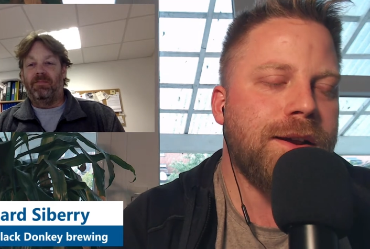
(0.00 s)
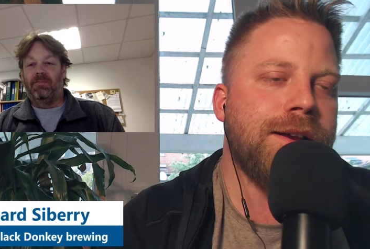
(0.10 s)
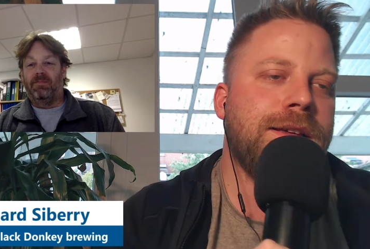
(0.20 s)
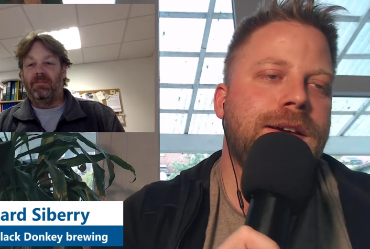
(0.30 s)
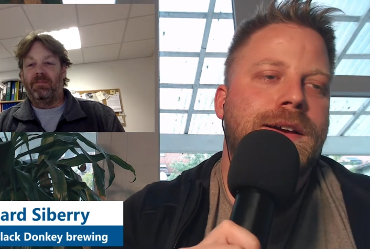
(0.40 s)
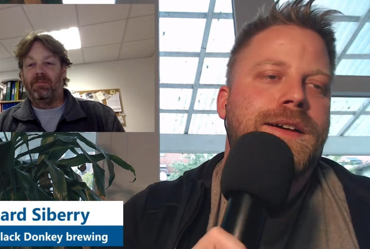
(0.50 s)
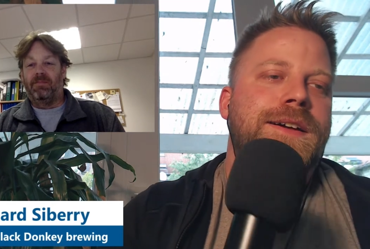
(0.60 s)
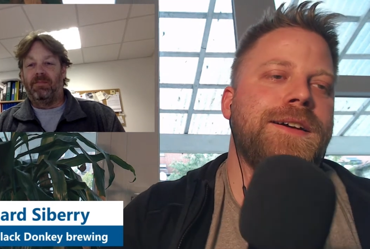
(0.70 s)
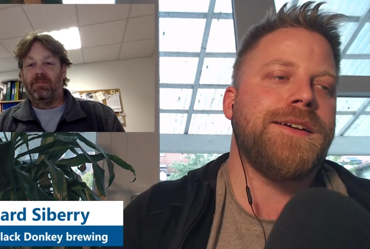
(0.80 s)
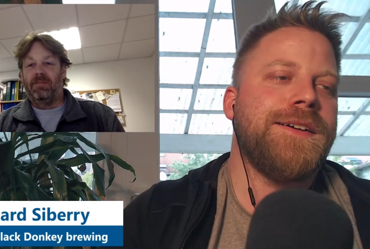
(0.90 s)
Speaker 1: idea?
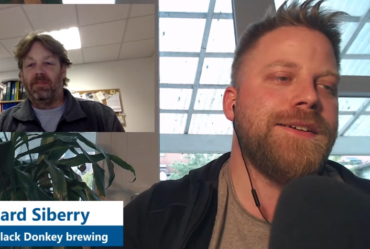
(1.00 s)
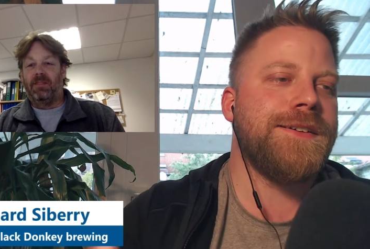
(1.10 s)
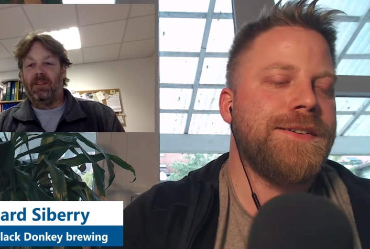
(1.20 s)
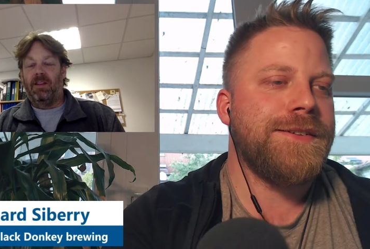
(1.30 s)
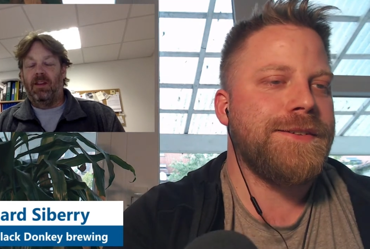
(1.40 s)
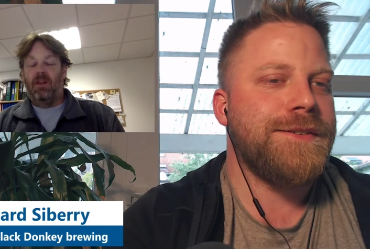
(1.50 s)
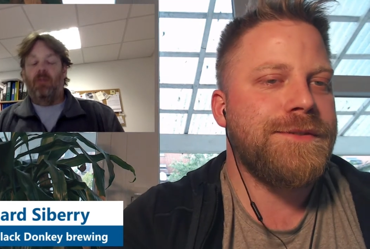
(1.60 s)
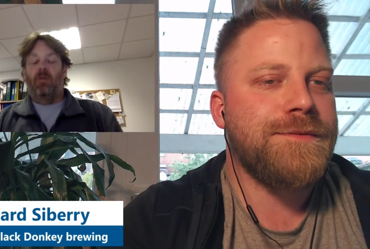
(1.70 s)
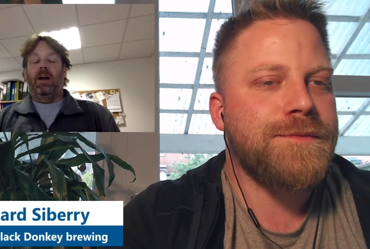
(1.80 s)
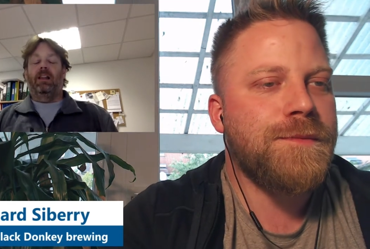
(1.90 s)

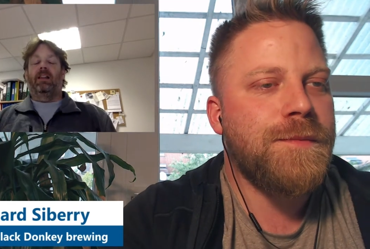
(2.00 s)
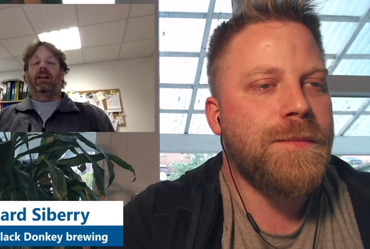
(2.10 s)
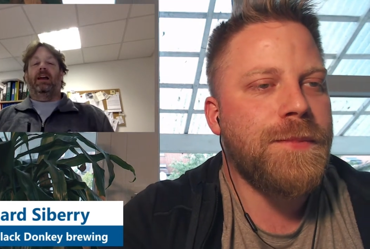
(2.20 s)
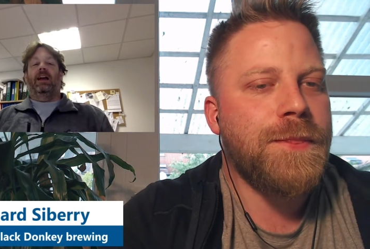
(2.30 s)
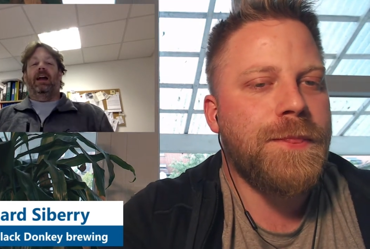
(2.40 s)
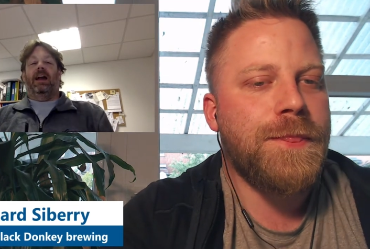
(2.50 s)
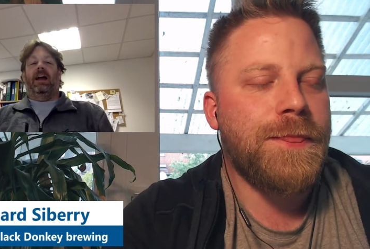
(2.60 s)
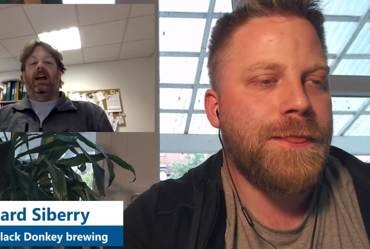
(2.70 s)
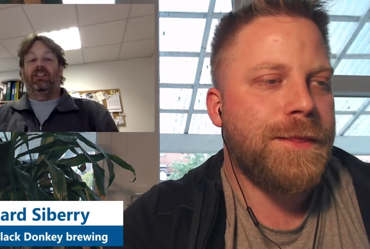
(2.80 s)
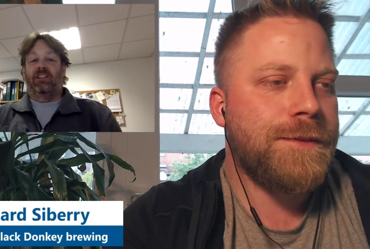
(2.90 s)
Well,
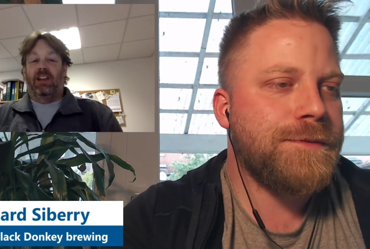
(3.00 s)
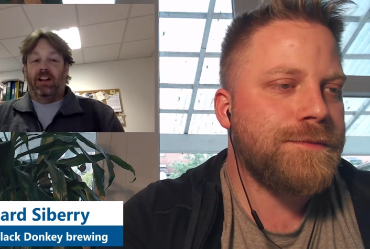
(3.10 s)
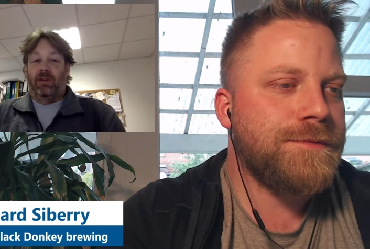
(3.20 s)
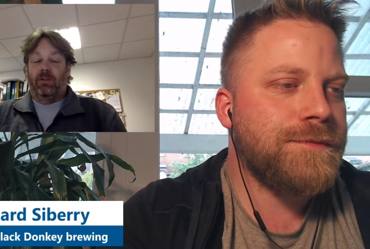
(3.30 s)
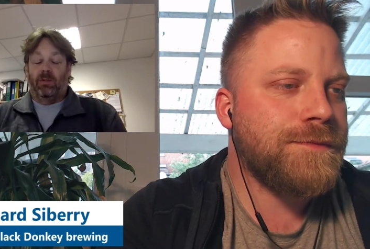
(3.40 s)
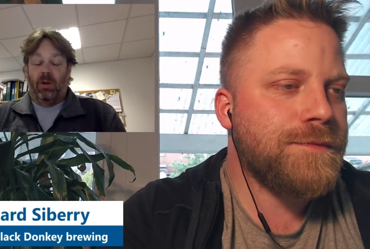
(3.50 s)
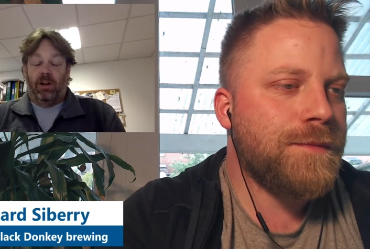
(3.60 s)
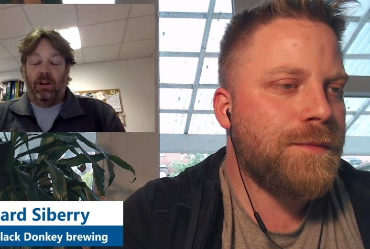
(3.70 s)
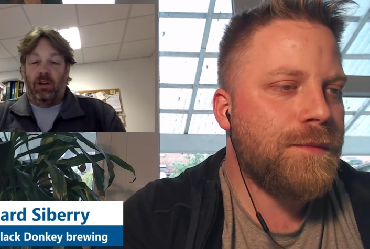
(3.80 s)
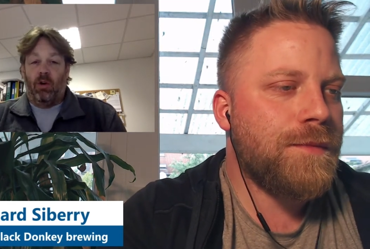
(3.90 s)
as you said, I was
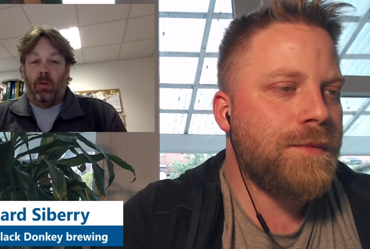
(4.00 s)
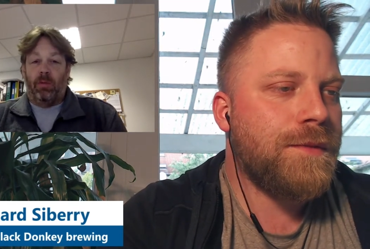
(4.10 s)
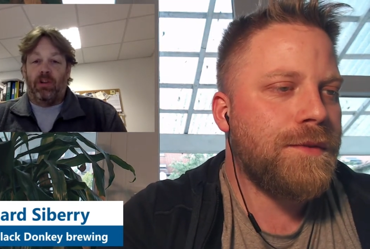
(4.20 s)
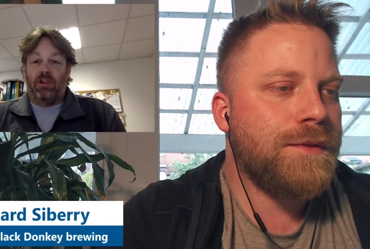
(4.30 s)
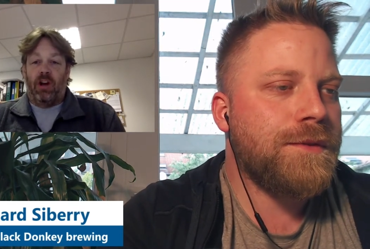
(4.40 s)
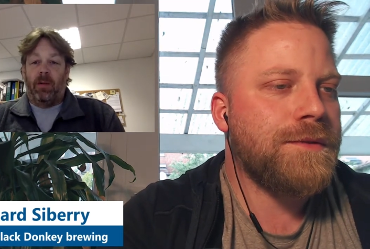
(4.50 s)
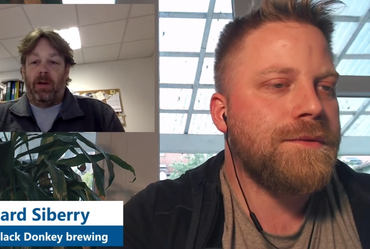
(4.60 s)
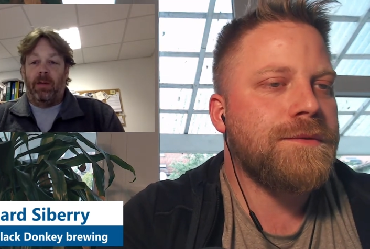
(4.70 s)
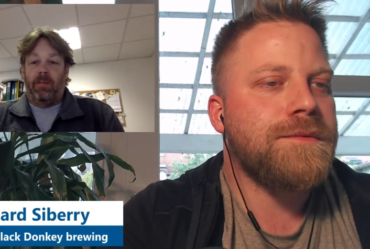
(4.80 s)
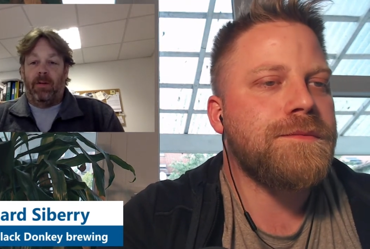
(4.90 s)
working a corporate job.
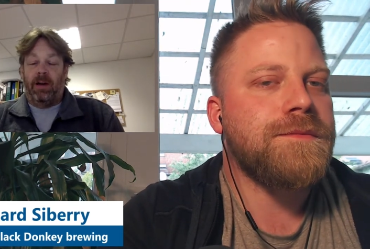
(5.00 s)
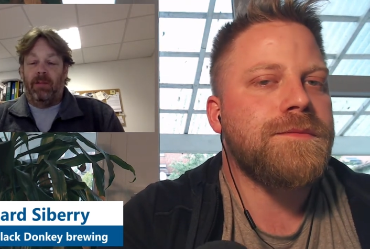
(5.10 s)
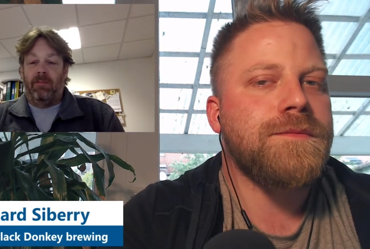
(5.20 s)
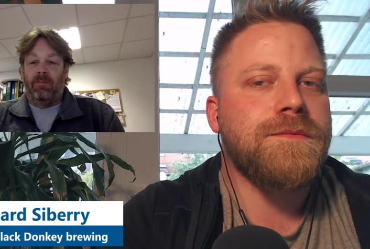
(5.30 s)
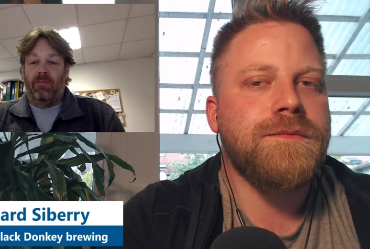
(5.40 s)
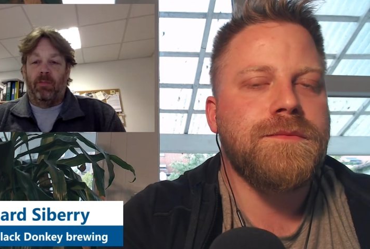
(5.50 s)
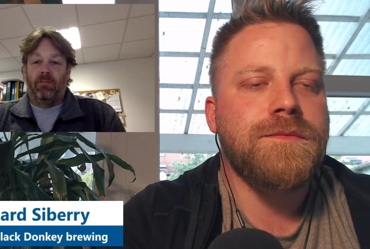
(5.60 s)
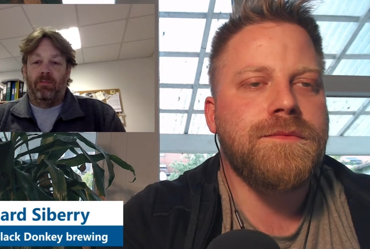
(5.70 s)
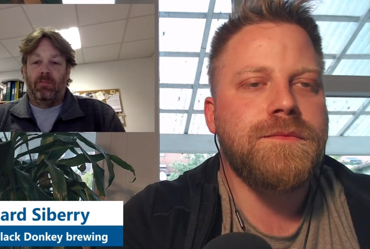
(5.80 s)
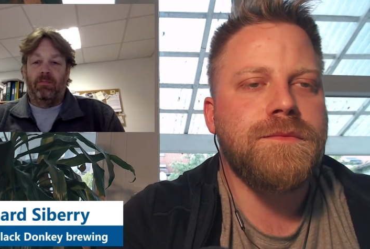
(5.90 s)
I'm
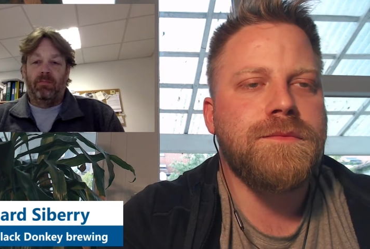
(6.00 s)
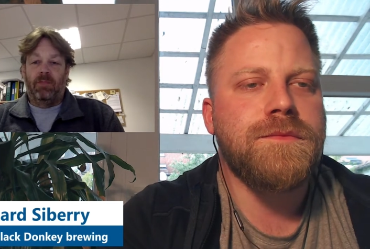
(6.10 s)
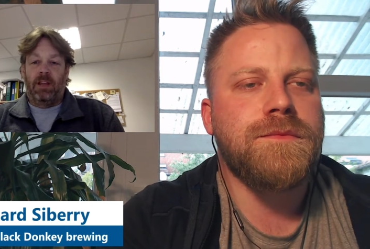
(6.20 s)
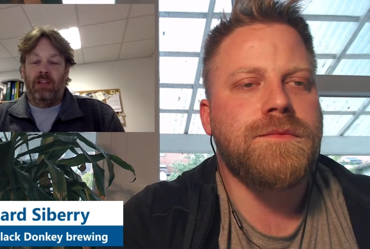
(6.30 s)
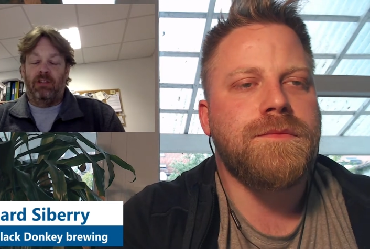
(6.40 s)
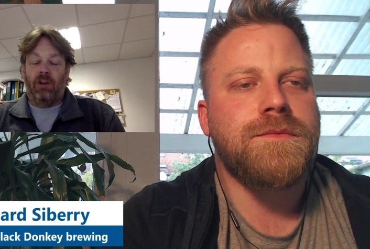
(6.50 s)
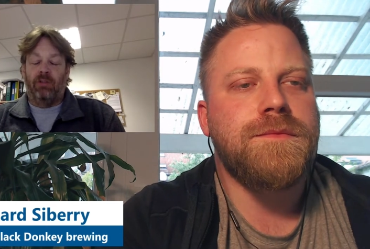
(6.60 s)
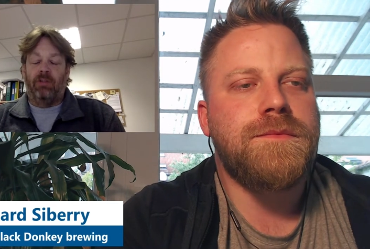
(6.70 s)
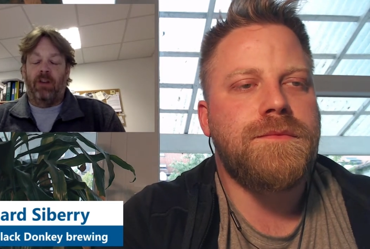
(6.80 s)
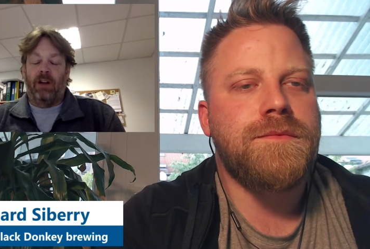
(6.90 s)
from east
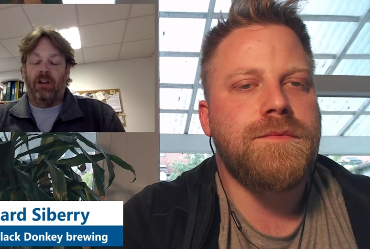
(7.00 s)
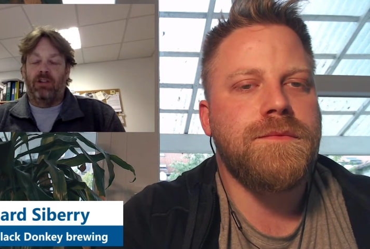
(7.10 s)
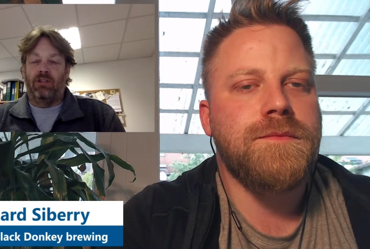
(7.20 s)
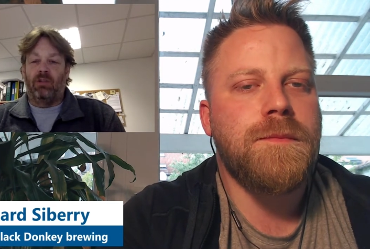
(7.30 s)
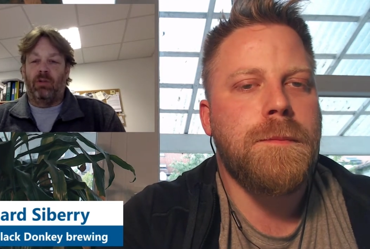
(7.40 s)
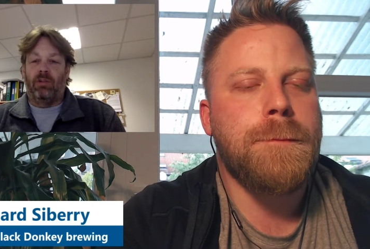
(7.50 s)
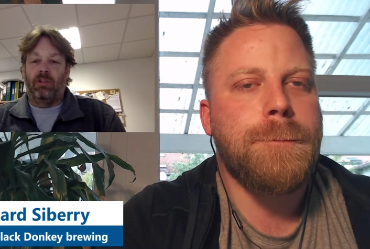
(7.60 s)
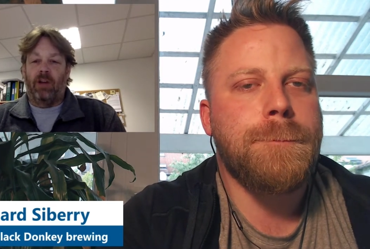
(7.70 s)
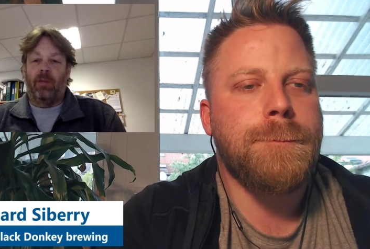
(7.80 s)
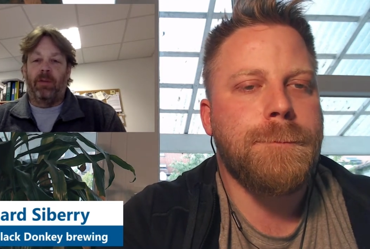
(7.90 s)
coast of Ireland, just north of
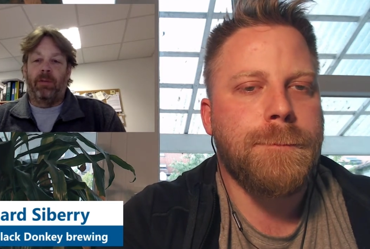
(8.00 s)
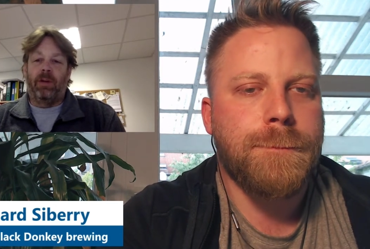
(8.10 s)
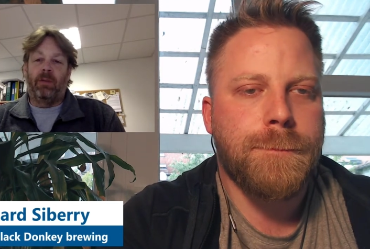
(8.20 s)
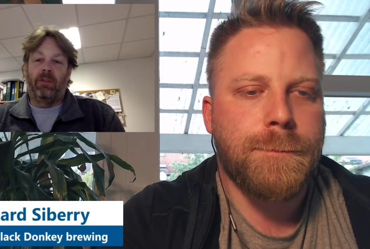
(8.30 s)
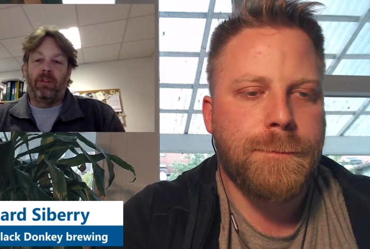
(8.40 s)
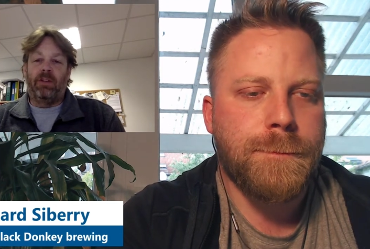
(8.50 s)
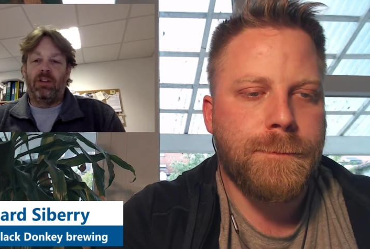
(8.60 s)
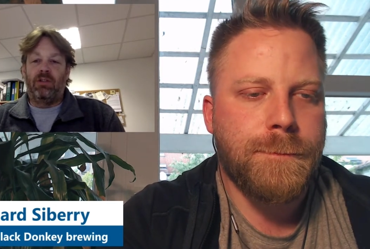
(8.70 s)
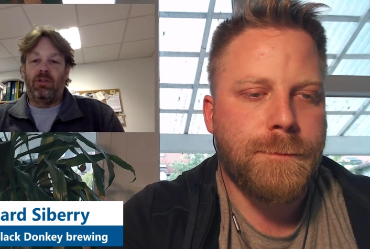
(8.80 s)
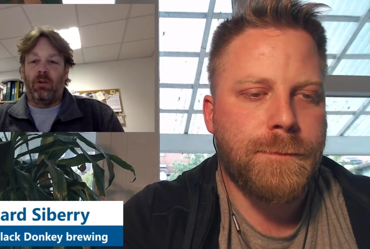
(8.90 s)
Dublin, but I was living
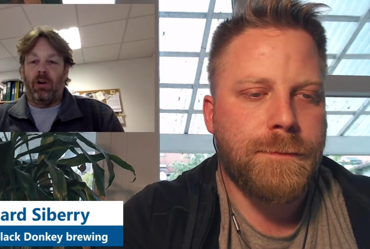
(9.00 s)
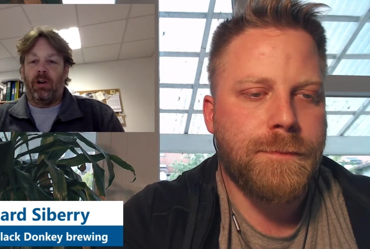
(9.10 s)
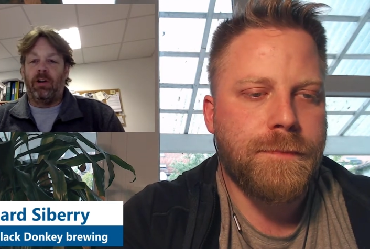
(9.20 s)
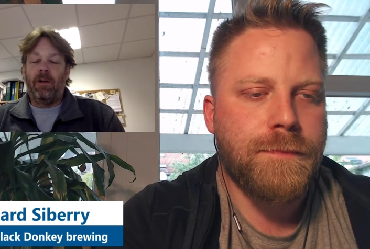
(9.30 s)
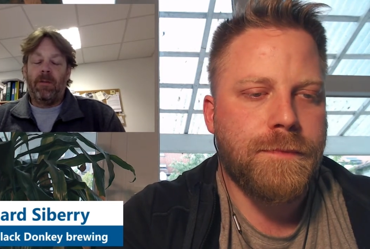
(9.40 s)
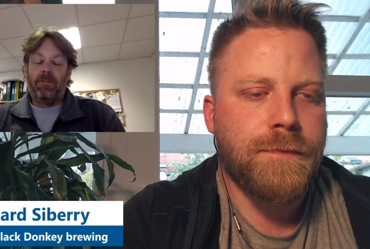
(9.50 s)
in New York